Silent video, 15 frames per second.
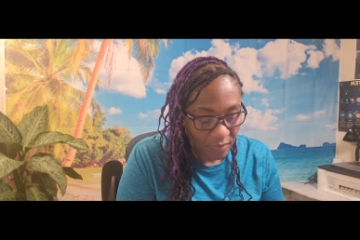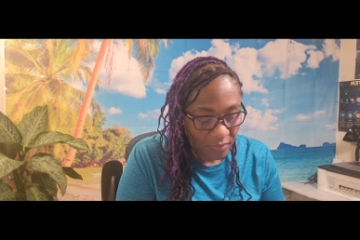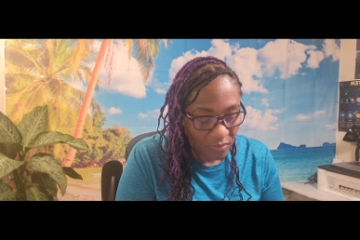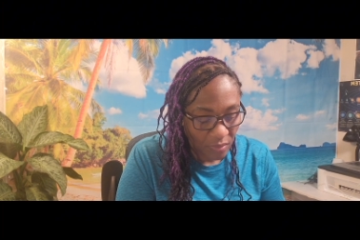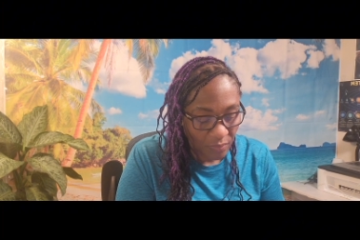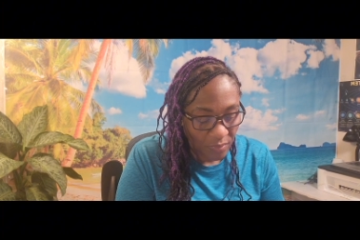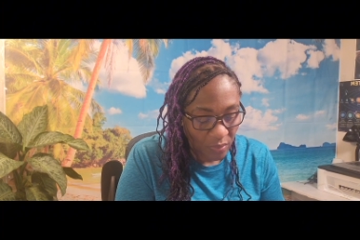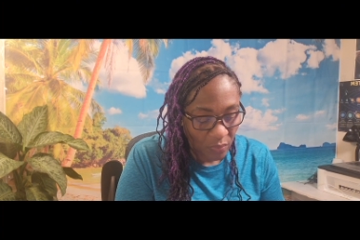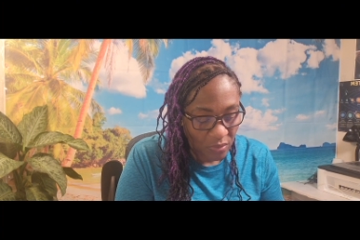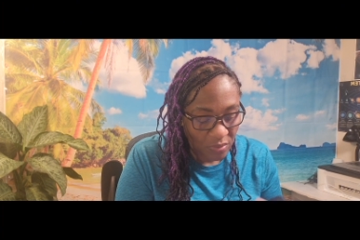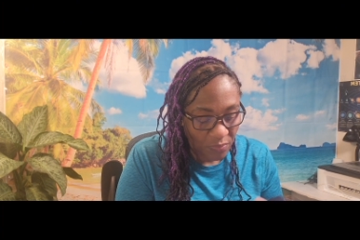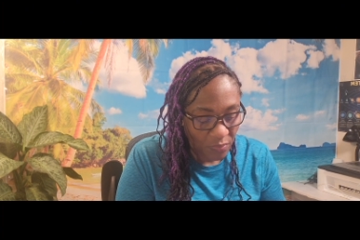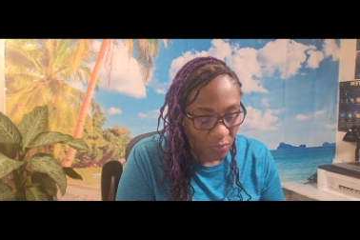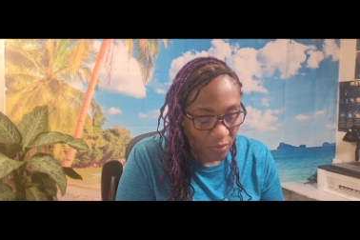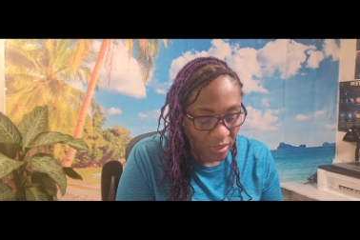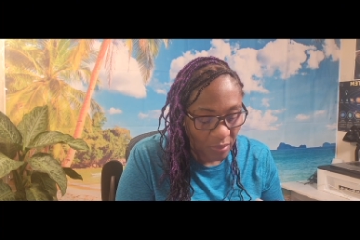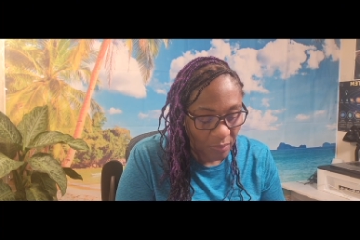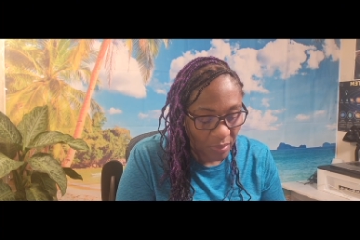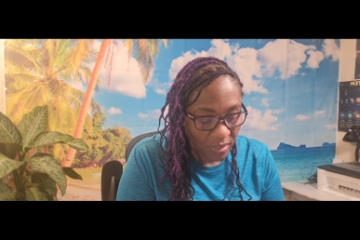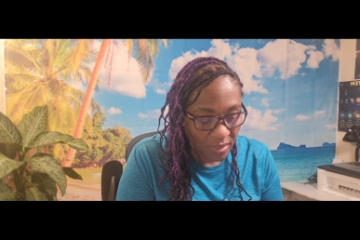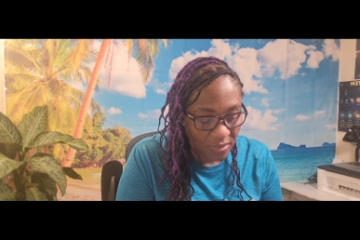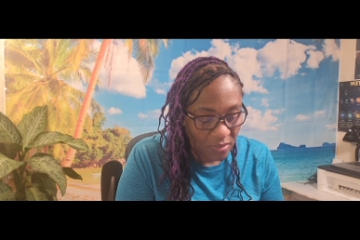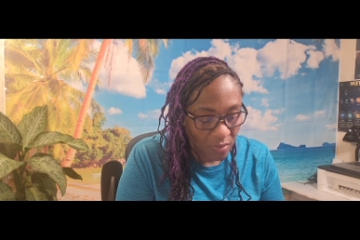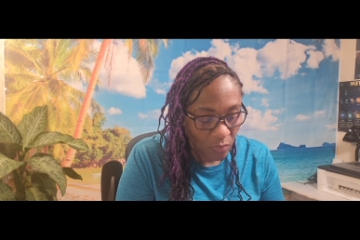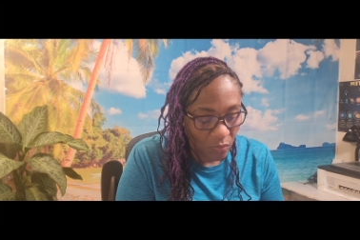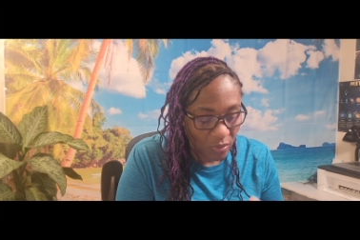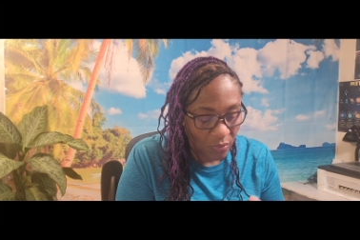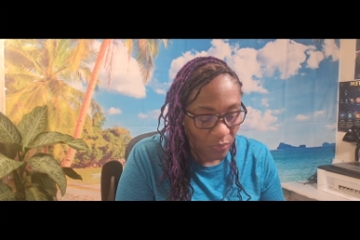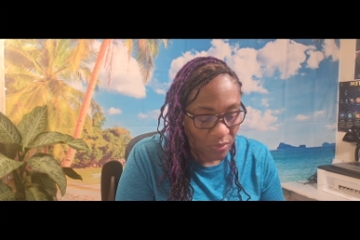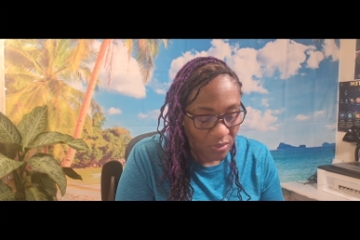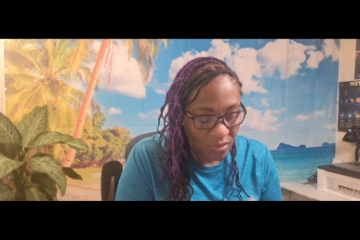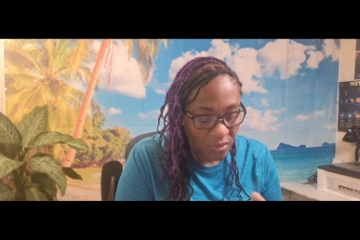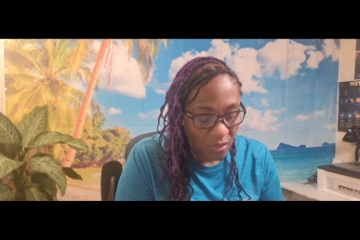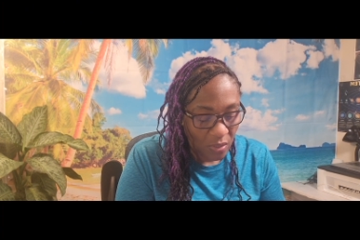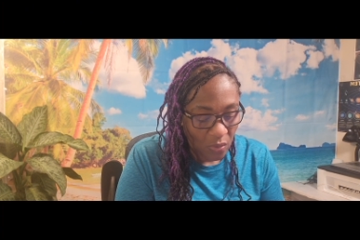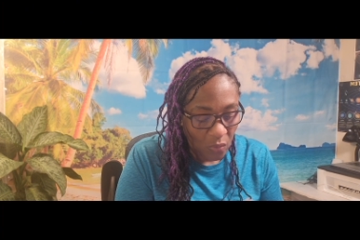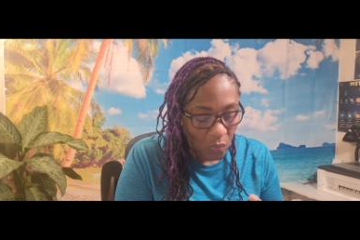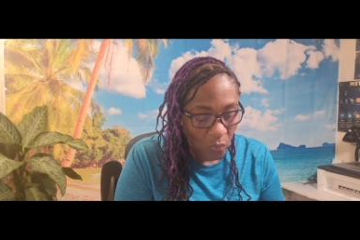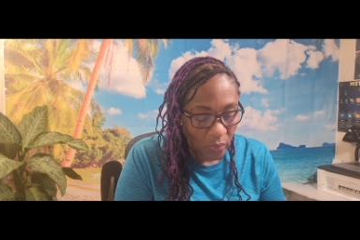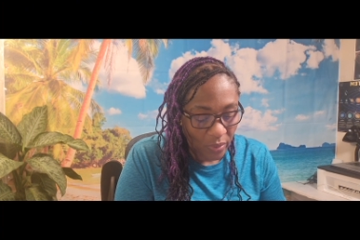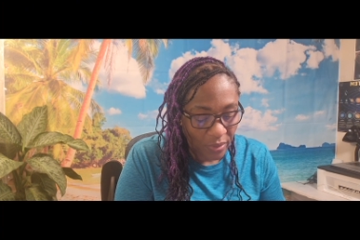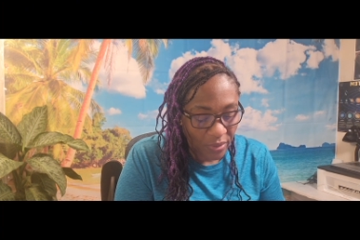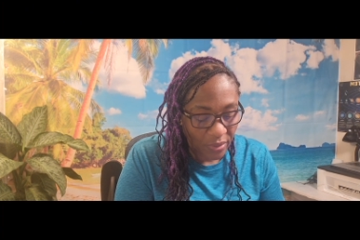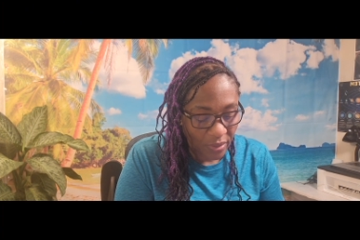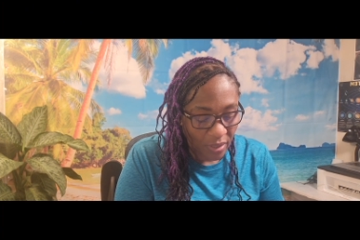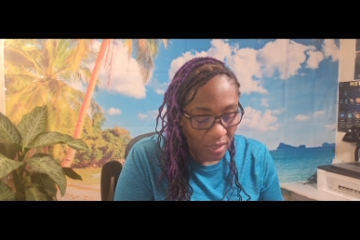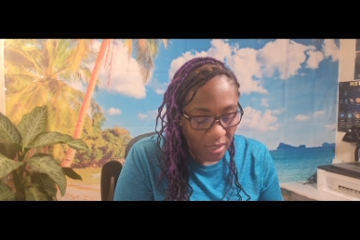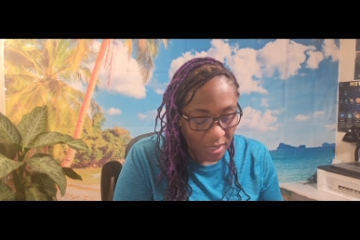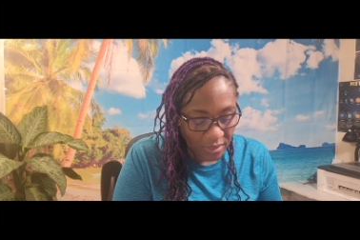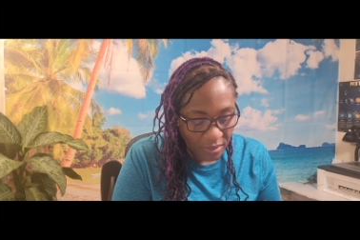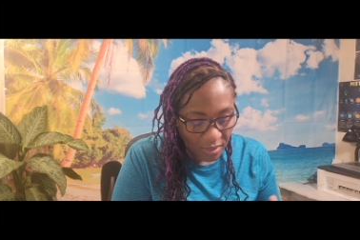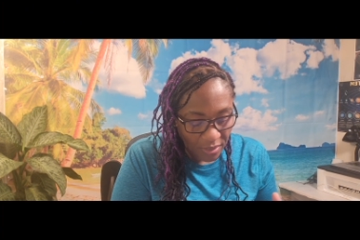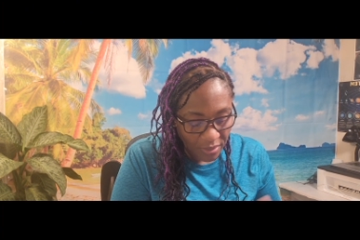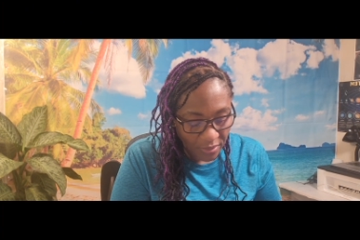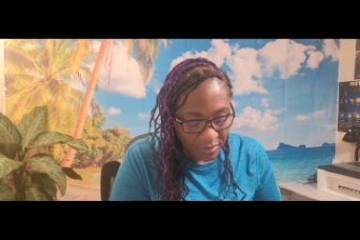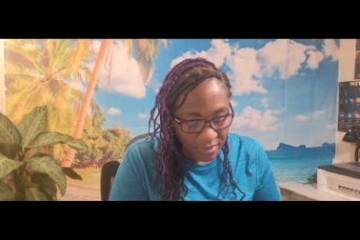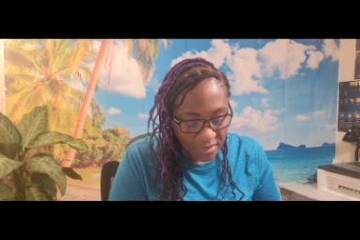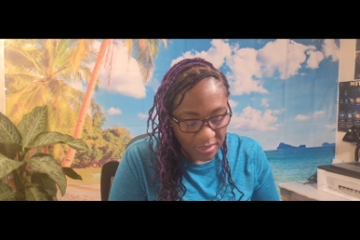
Something was broken because someone was wearing their heart on their